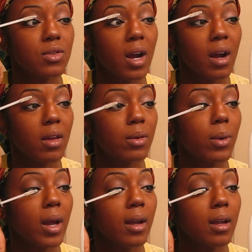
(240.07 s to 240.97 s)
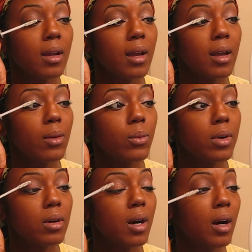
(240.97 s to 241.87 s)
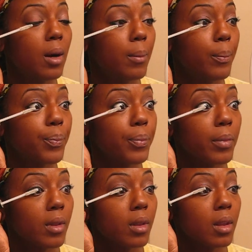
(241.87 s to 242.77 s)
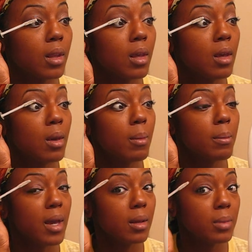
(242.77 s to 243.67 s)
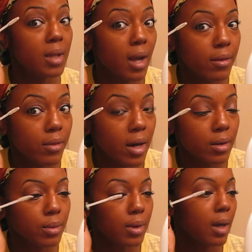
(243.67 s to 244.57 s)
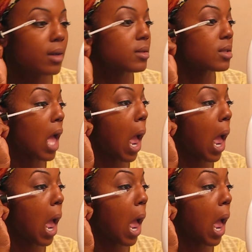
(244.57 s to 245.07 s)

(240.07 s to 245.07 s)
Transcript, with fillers: dry all the way, it will um, make me have raccoon eyes.